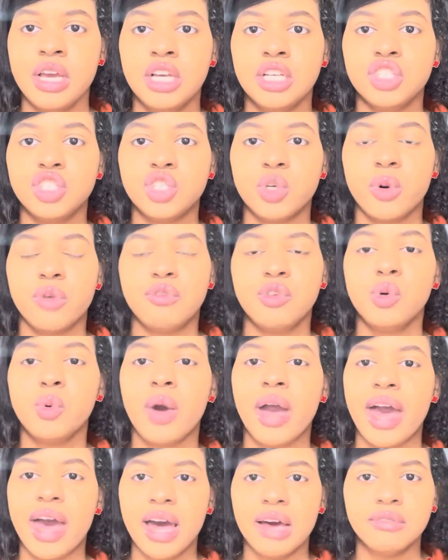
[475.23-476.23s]
So if
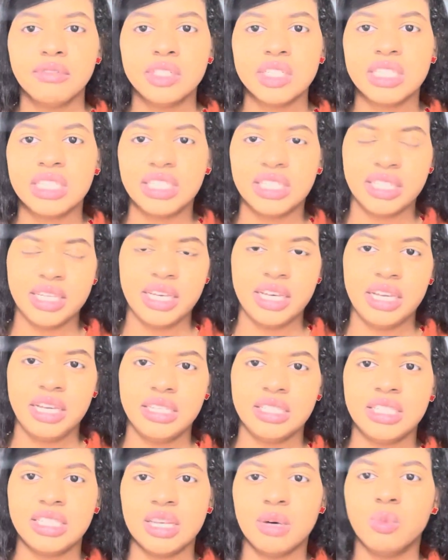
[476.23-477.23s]
you ever see
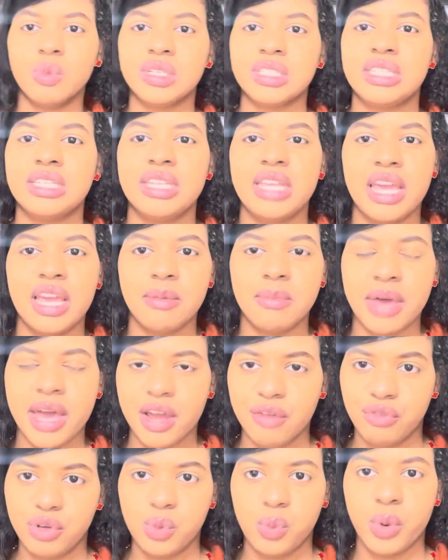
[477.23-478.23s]
someone's name
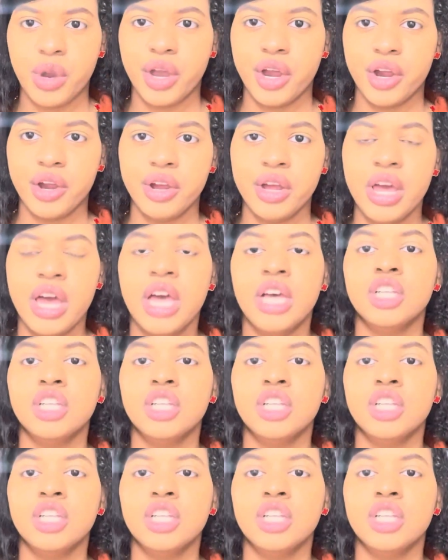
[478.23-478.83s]
everywhere,